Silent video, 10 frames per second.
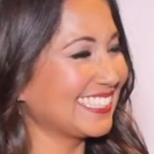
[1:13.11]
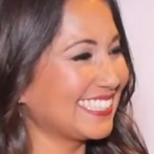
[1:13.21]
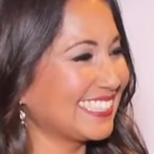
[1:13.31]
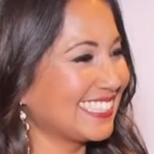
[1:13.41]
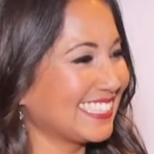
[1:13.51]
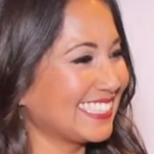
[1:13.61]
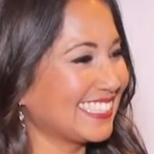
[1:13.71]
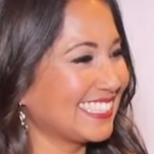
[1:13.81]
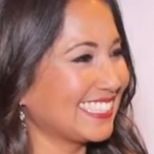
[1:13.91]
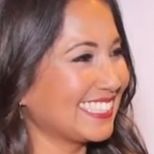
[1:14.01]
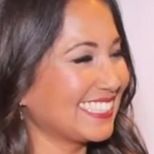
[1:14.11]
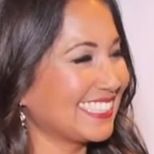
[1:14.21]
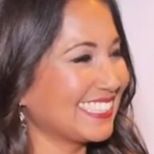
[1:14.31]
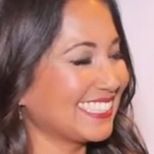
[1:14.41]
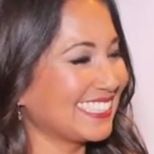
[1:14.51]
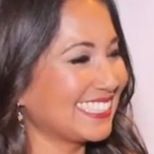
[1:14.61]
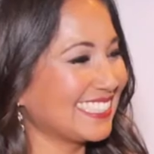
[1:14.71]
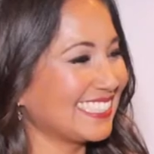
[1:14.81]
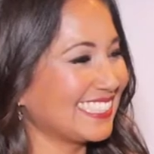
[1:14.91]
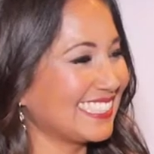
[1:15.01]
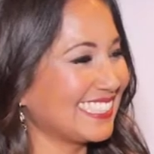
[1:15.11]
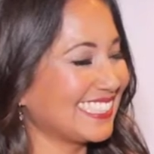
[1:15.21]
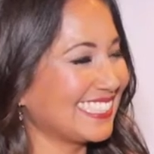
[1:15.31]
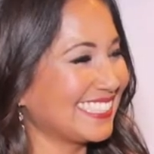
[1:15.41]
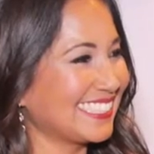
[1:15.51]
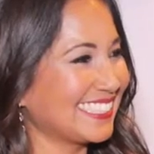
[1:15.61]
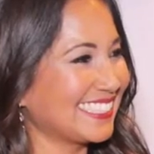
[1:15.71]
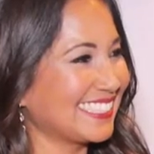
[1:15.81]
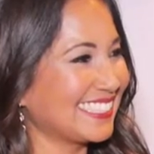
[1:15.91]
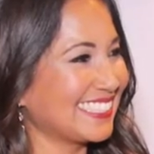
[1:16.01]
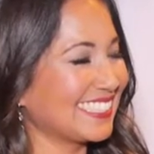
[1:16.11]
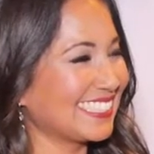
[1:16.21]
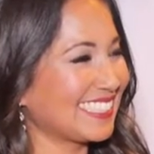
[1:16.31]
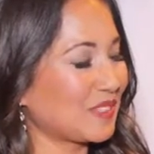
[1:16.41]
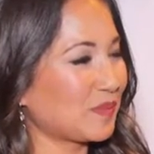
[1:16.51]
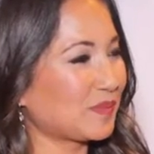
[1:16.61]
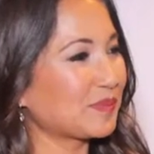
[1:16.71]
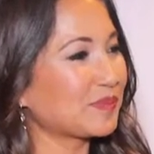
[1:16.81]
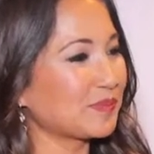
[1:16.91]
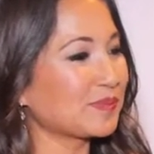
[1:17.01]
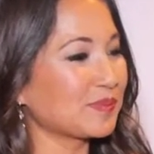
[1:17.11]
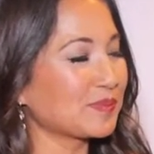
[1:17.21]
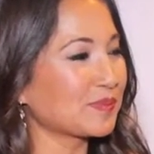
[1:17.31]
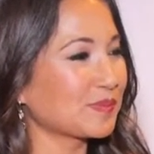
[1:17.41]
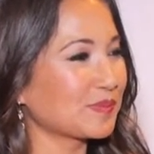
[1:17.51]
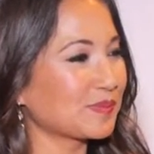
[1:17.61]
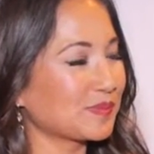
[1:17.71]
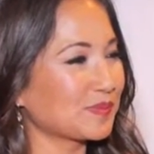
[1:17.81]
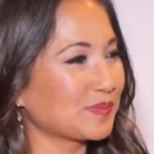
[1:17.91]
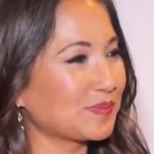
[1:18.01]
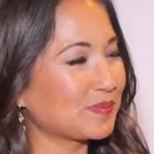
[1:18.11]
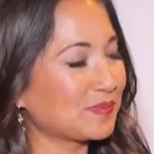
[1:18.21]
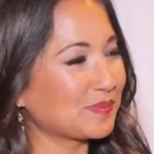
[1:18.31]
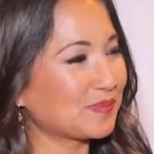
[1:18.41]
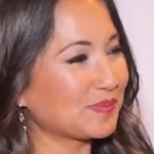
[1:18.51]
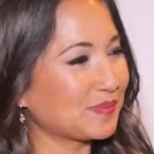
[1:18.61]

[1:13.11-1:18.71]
No words are spoken by the person on screen.